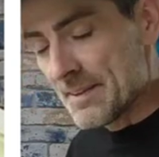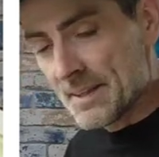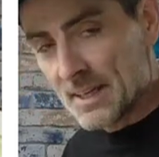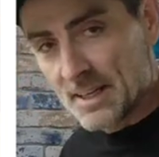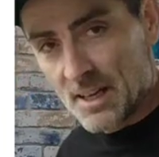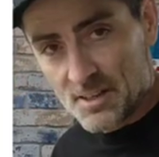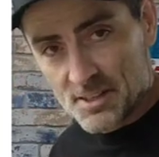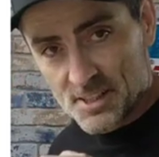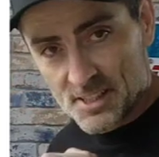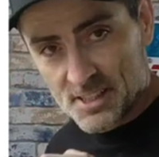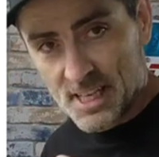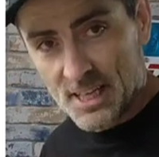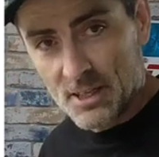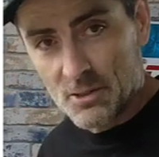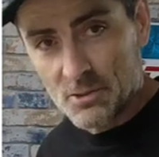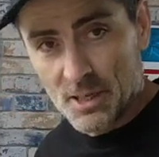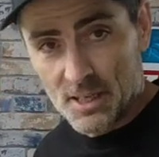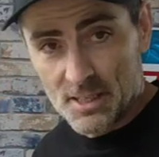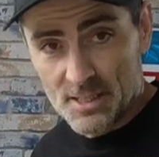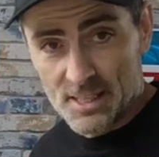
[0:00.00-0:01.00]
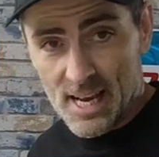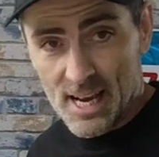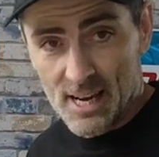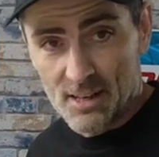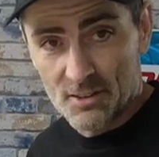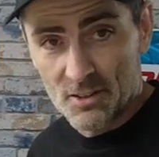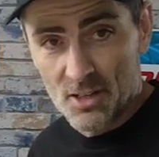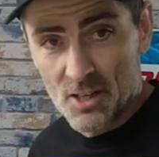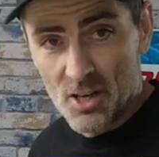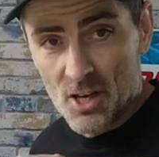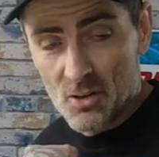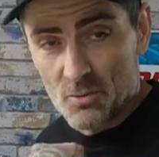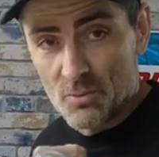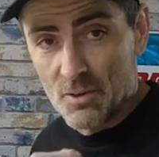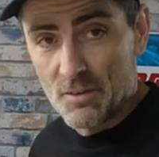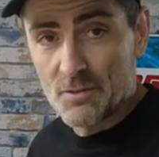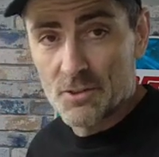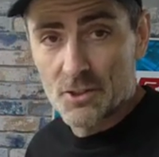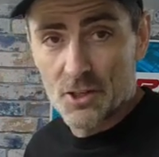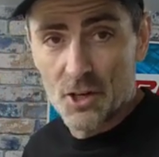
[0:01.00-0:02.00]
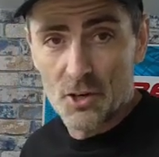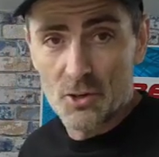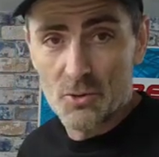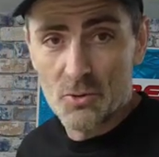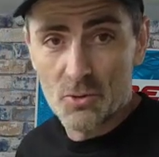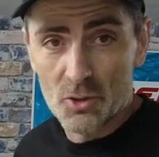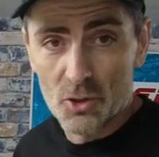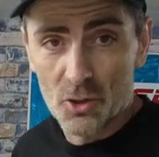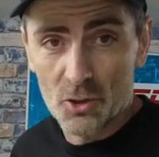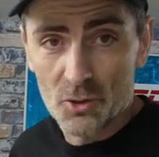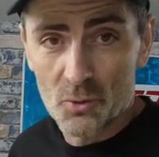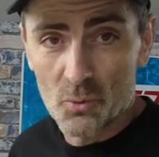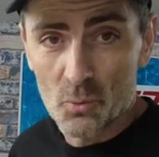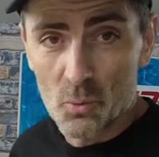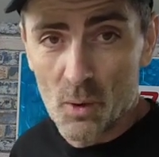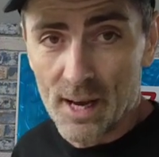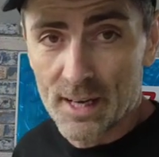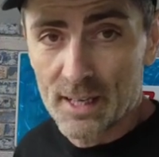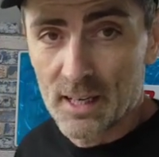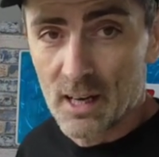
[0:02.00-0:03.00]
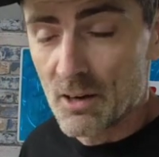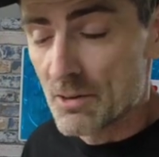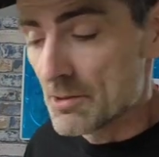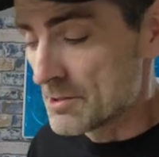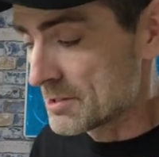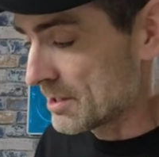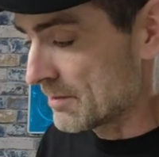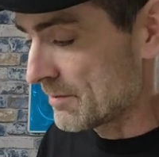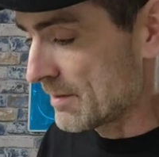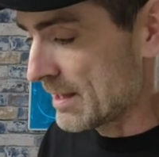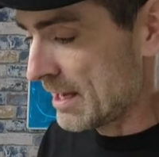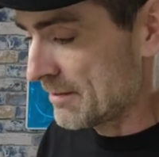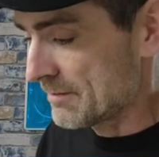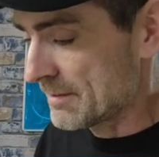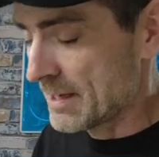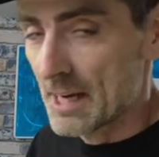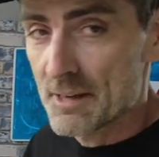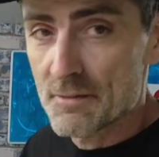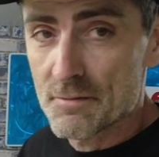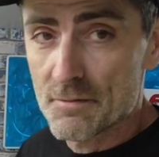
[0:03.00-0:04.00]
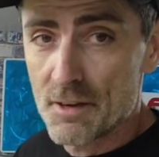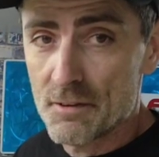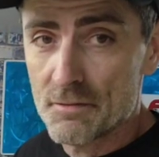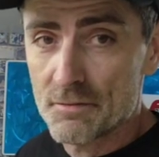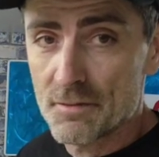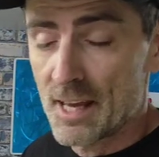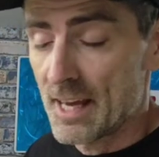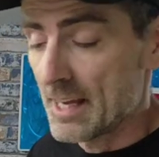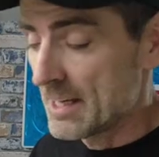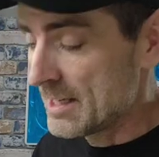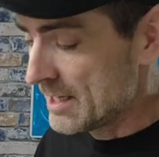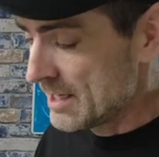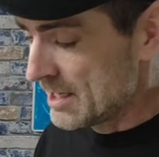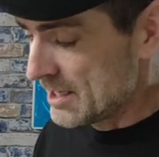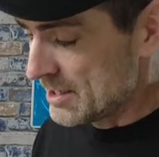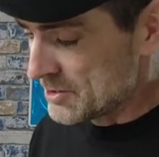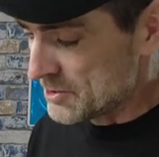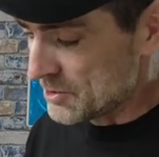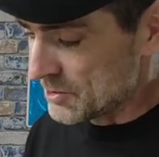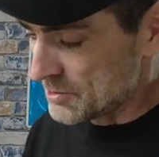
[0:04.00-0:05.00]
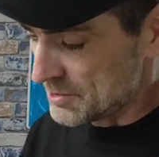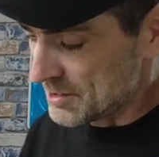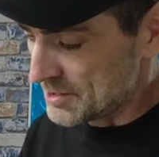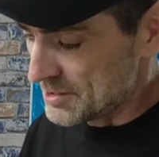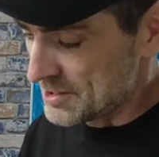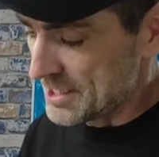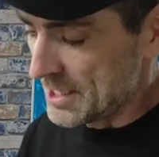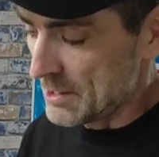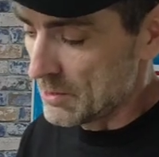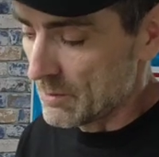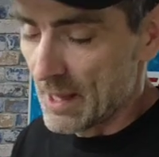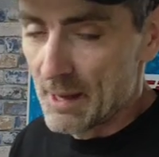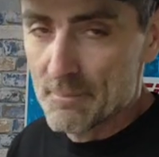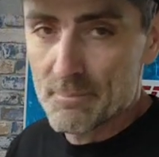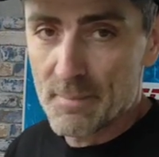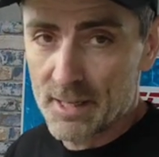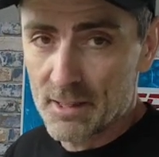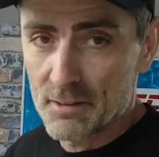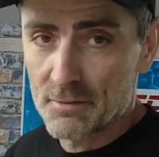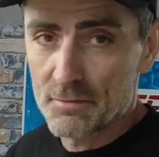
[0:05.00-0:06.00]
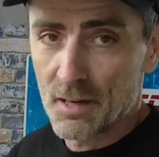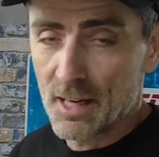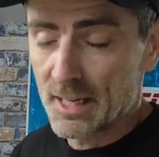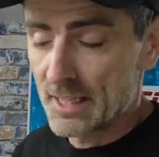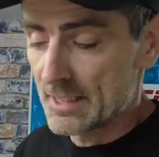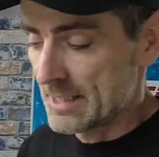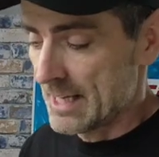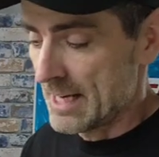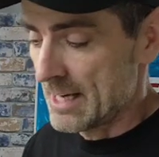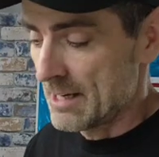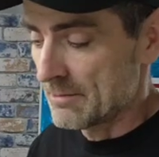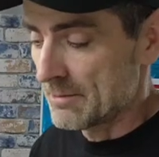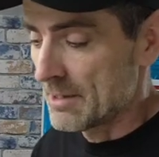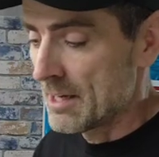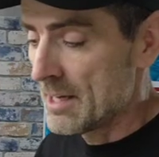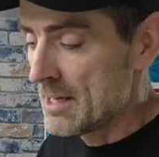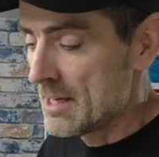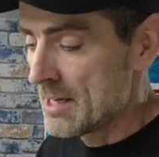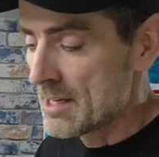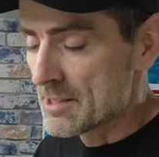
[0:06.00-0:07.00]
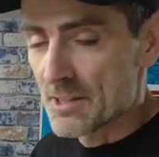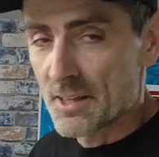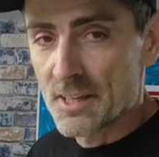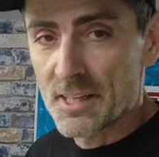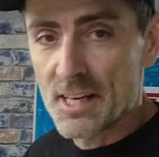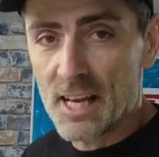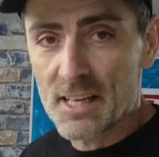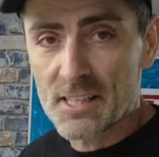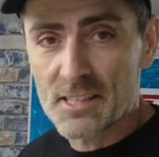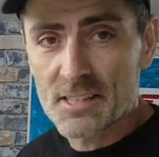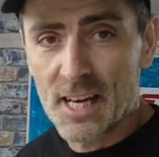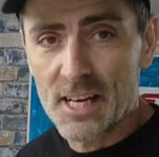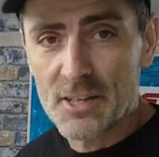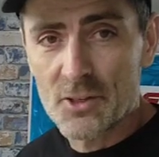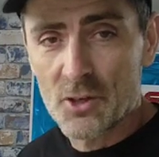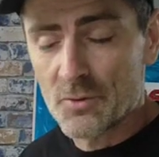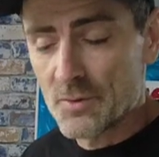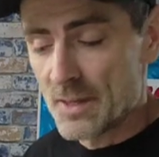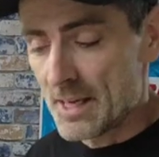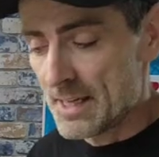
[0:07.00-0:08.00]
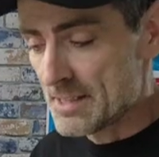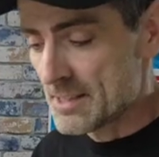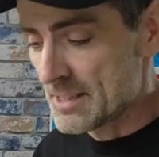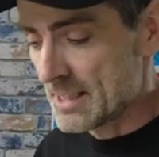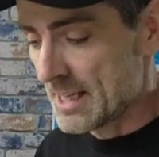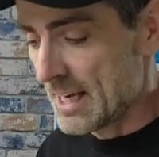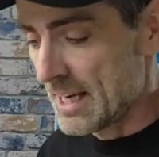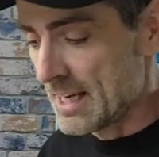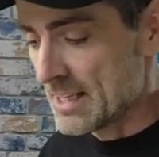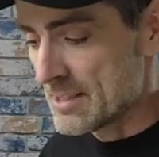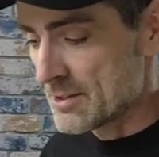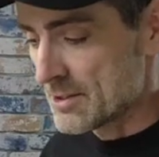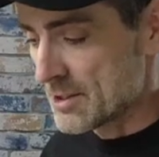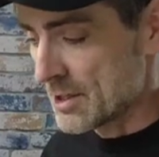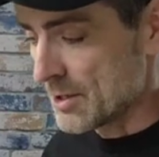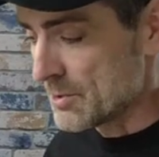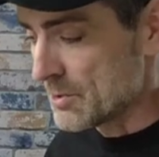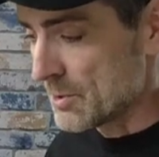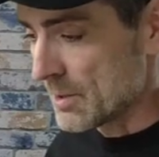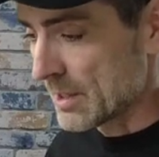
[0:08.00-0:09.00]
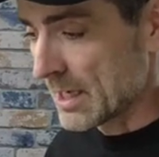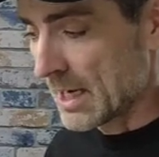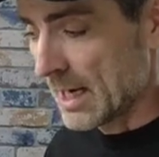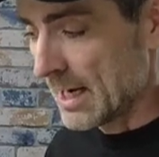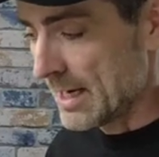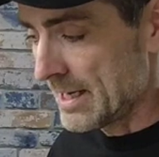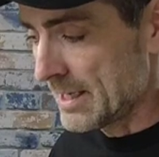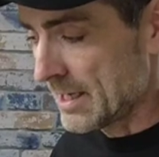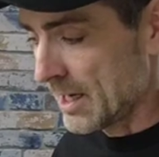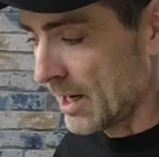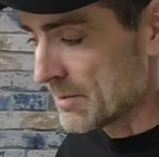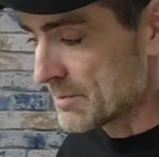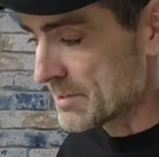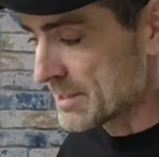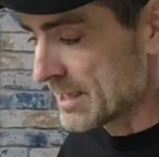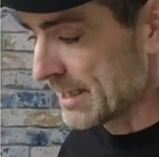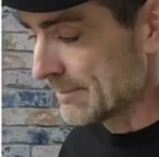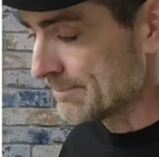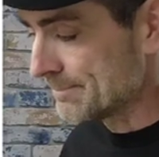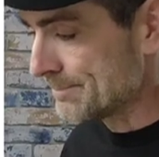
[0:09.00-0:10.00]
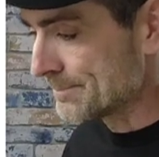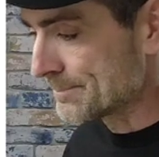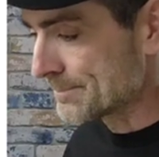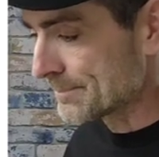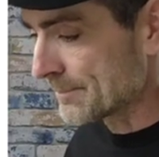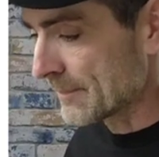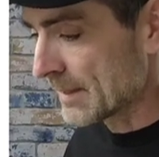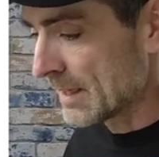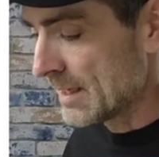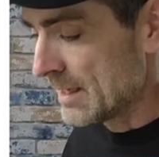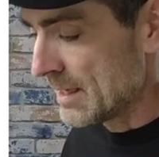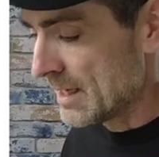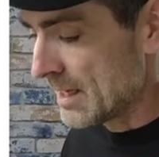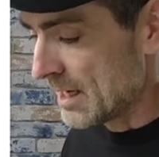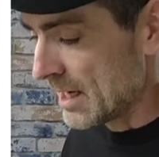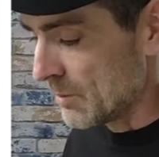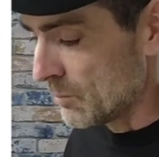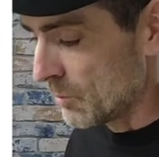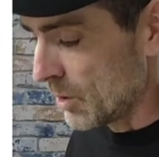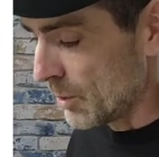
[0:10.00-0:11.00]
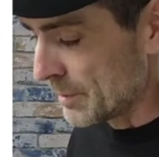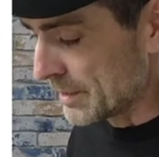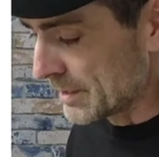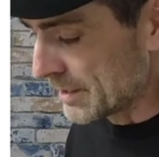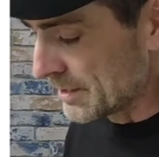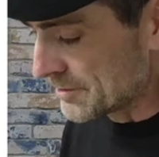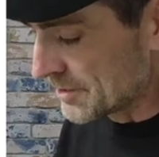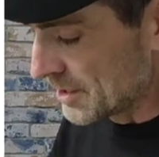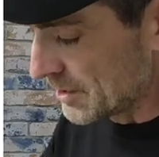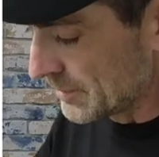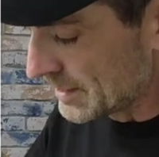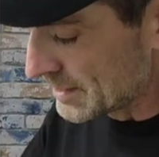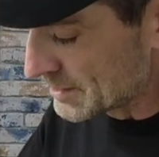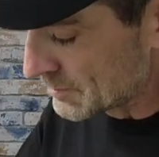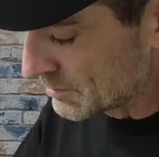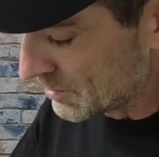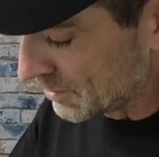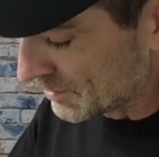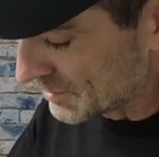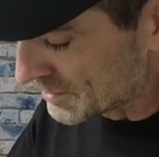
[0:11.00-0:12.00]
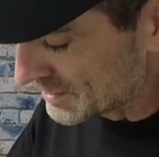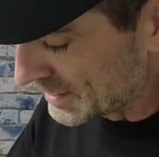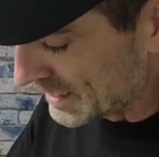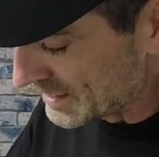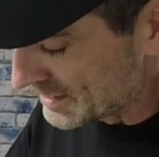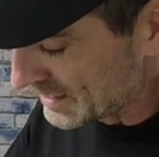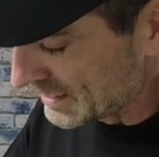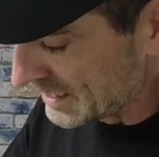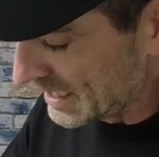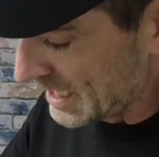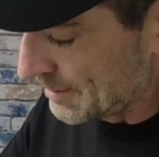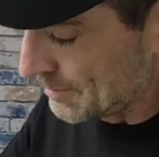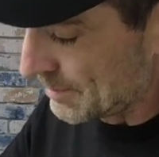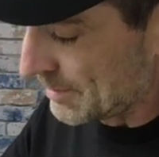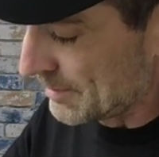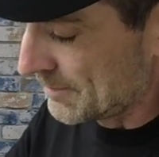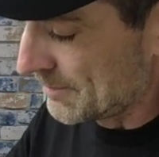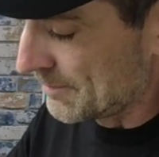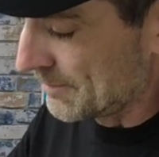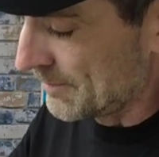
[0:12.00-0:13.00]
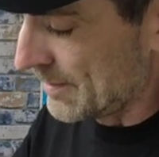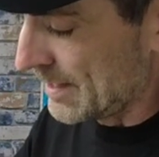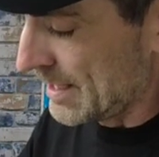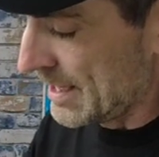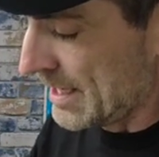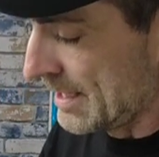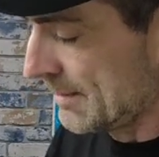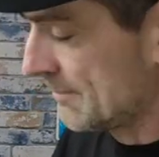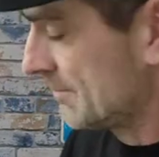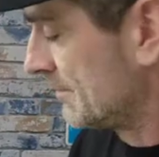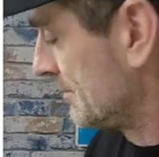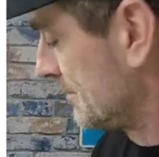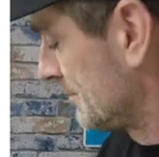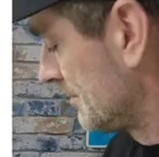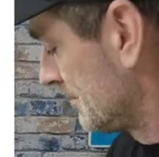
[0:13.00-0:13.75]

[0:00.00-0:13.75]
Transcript: And then I sealed it down with two good wet coats of the FK50 just to seal that metal flake down. So the next stage on this is to clear coat it. And what we're going to do is we've got the center cap there.